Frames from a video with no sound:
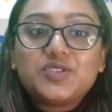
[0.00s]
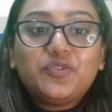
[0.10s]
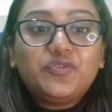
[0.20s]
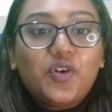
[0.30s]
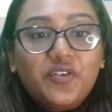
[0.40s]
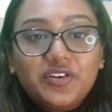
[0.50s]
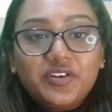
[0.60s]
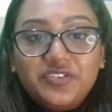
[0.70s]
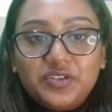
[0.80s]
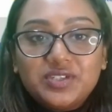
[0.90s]
So for
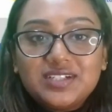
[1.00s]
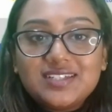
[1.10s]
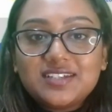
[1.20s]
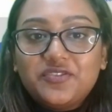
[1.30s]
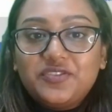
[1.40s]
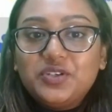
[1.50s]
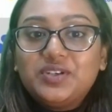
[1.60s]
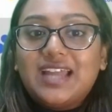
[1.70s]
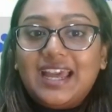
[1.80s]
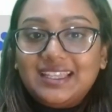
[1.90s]
our viewers, if you
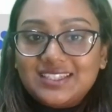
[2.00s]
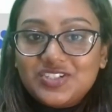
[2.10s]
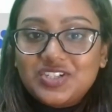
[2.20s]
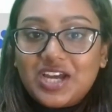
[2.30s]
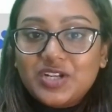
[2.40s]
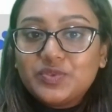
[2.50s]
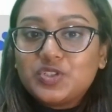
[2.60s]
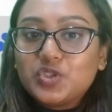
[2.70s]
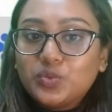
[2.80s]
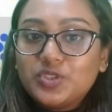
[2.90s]
like this chat
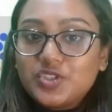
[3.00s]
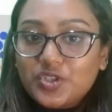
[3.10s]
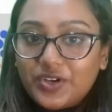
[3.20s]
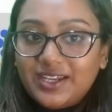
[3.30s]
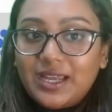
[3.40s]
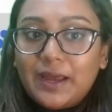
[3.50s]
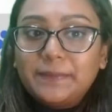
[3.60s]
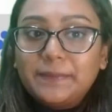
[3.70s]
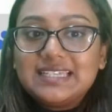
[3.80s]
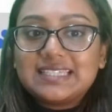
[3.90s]
with Jomol Joy,
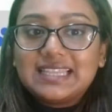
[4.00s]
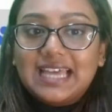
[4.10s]
please